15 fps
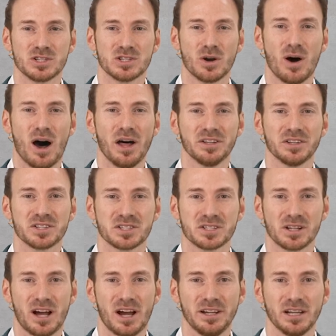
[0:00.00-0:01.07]
So on this
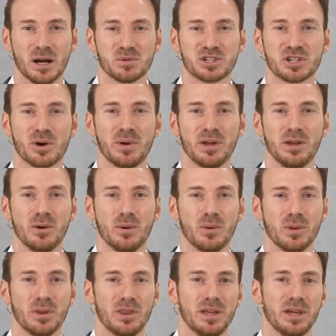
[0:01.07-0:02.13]
slide, I'm showing
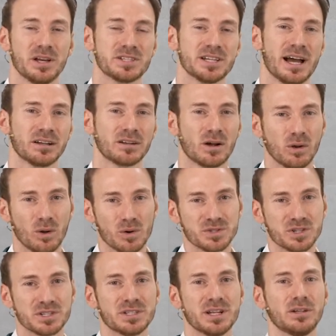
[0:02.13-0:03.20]
you the exact
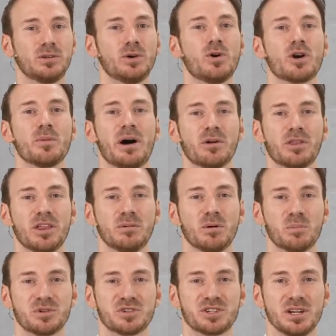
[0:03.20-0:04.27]
clauses that talk about
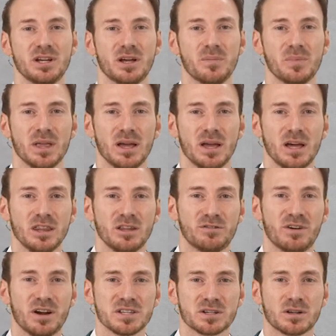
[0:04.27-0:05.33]
thermal bridging. The
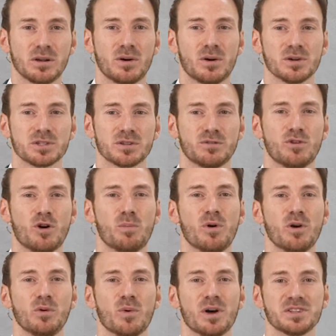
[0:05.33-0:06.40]
first clause,
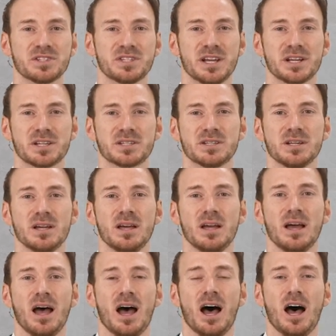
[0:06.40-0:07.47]

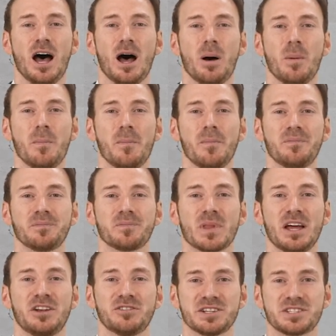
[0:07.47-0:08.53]
4.16,
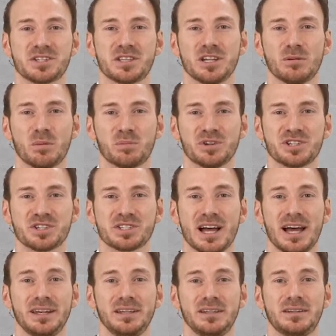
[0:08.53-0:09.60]
addresses thermal bridges
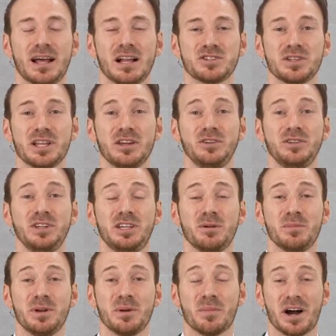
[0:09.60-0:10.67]
and tells you that you need to
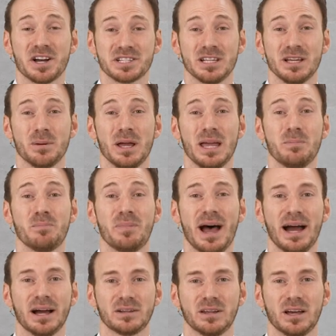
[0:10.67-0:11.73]
minimize the
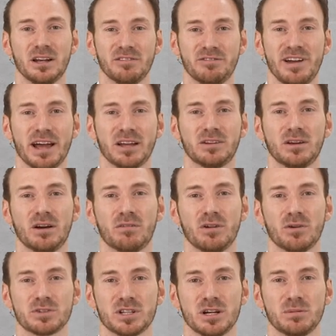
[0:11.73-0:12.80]
impact and effect of
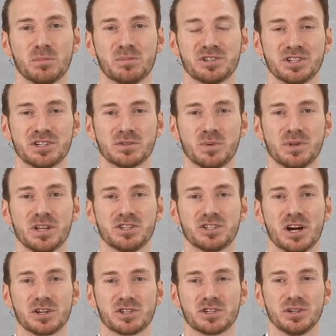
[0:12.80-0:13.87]
those thermal bridges with
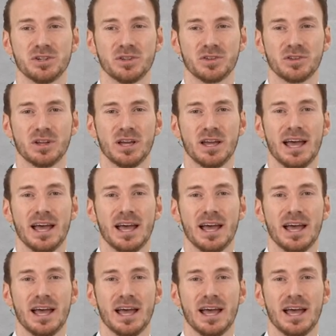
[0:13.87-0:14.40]
injunctions.